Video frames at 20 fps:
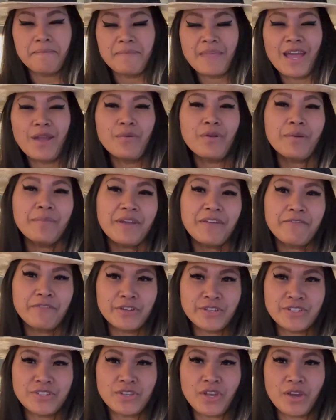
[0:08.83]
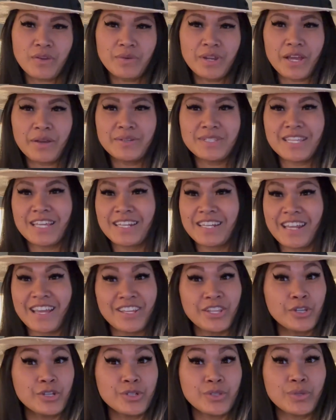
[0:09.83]
I wrote my first song when I was like
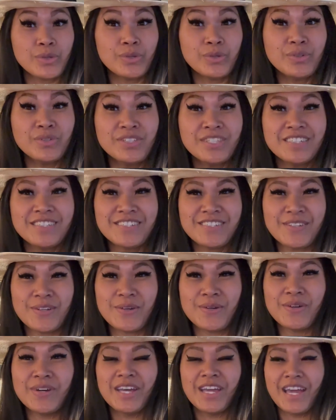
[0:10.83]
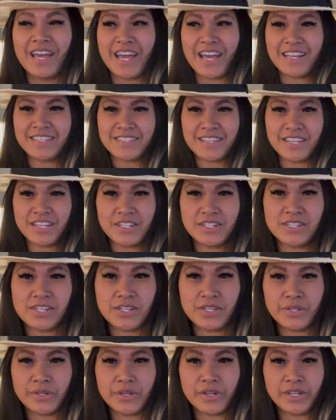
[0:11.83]
nine years old, and so as I
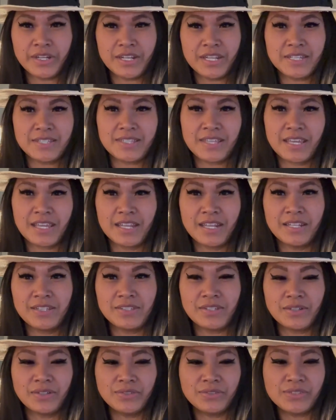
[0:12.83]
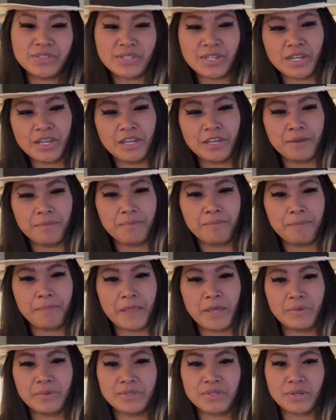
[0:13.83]
continued on as like an adult, um,
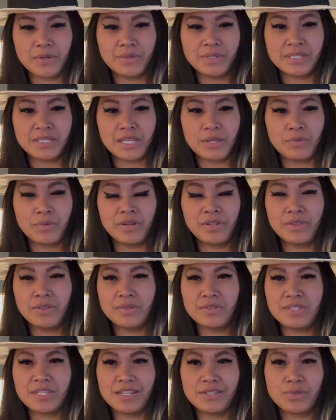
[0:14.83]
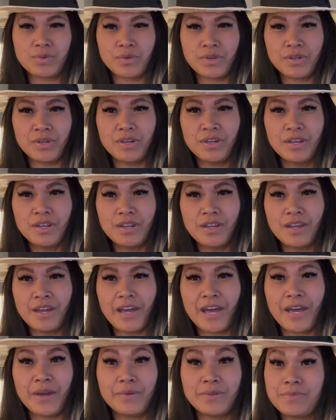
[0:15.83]
it was always like one of those things where
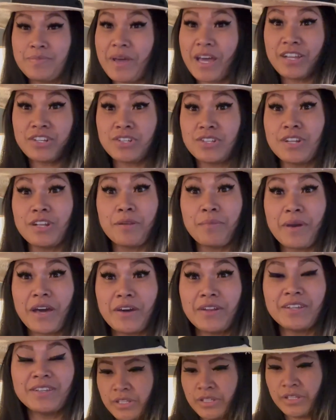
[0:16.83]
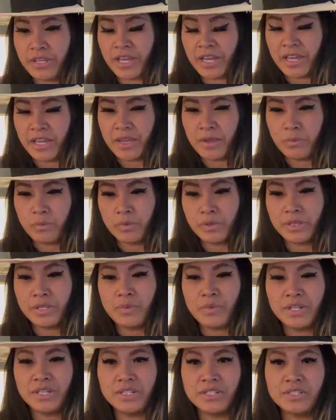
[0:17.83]
I was passionate about. And I really
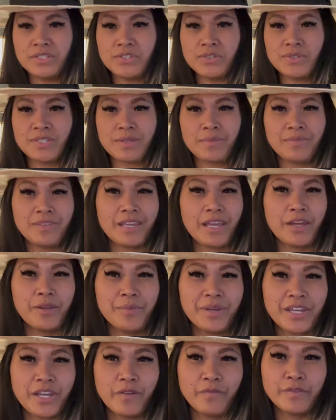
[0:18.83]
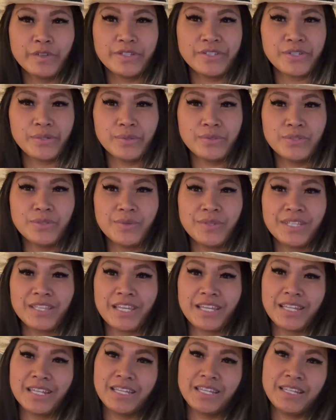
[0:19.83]
wanted to do something out of my comfort zone doing
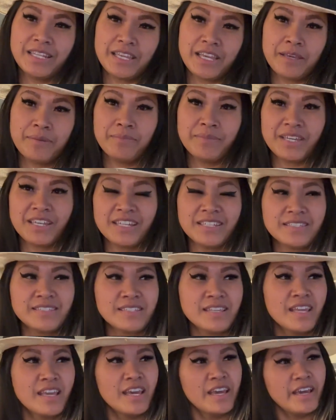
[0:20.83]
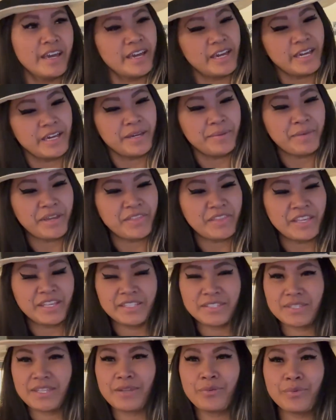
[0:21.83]
like an EDM because um, I think
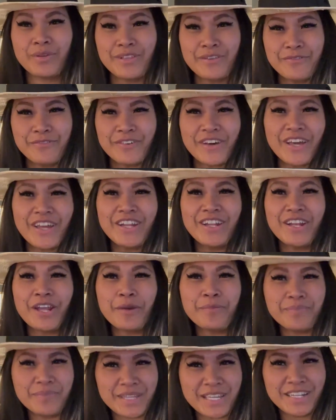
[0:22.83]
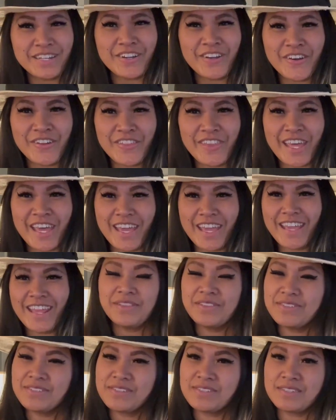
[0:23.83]
it's like really fun and upbeat and all that.
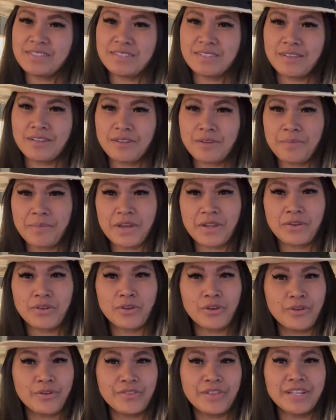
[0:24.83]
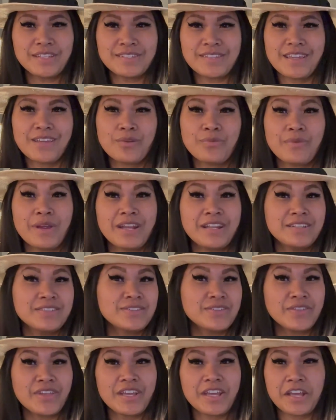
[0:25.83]
This is a song about a girl that's like ready
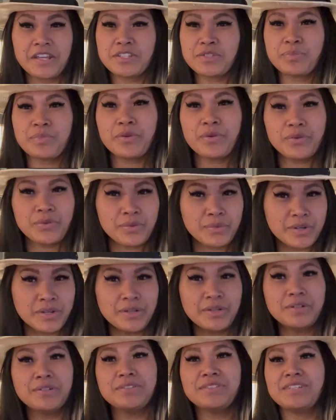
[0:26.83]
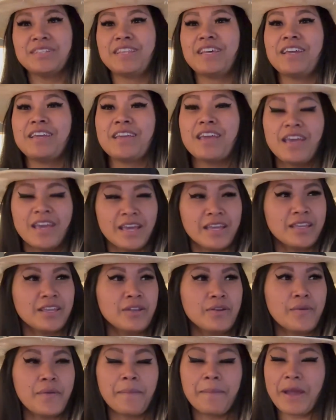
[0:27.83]
to like explore the world and like, you
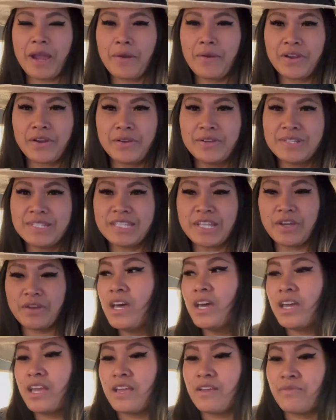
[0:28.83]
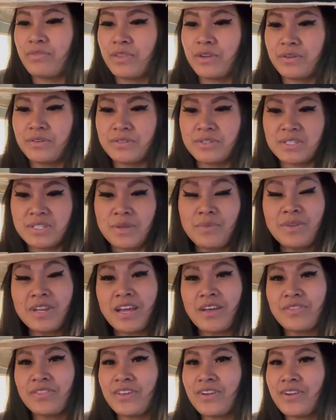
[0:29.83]
know, empowering herself. If there's someone
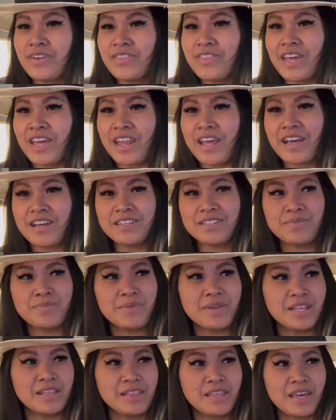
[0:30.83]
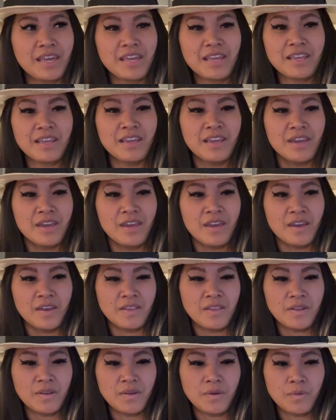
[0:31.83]
out there that has been like,
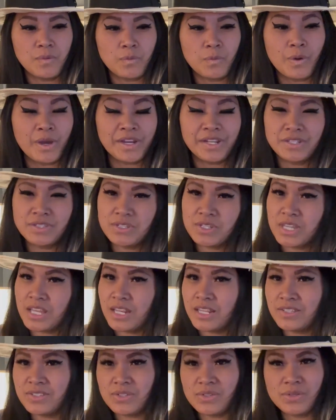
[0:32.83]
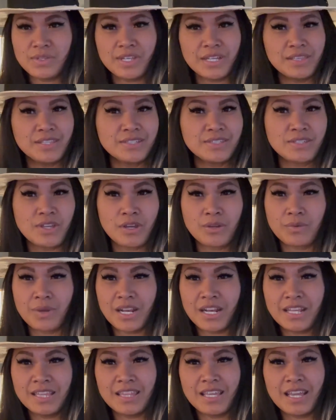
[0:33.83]
you know, wanting to get into like the
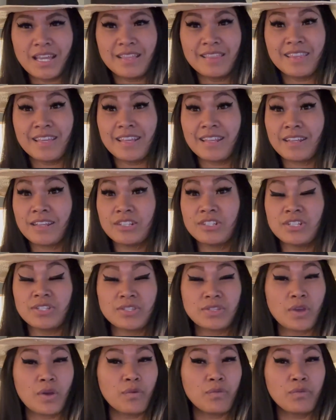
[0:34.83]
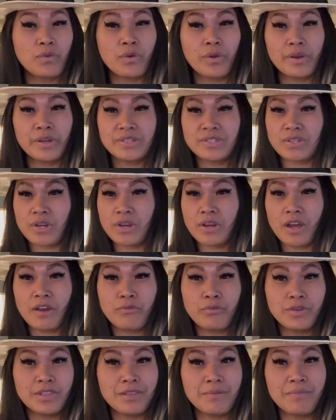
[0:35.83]
songwriting thing, then just go for it. Start
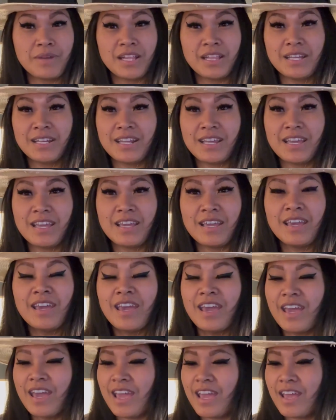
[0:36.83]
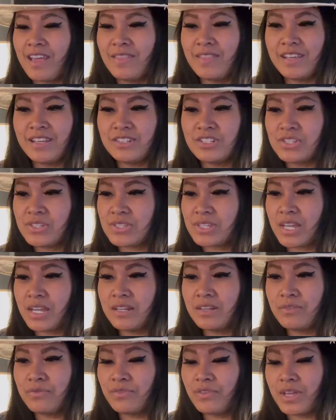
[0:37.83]
off with a melody and then just
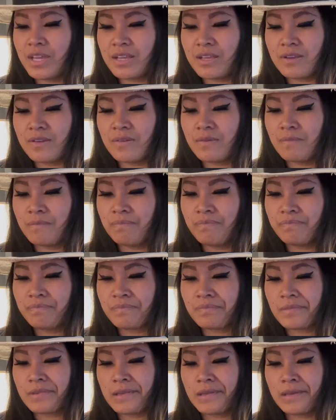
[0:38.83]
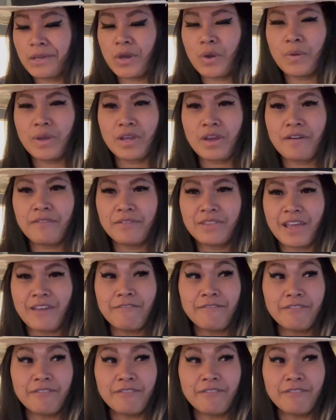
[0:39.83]
kind of like going off of that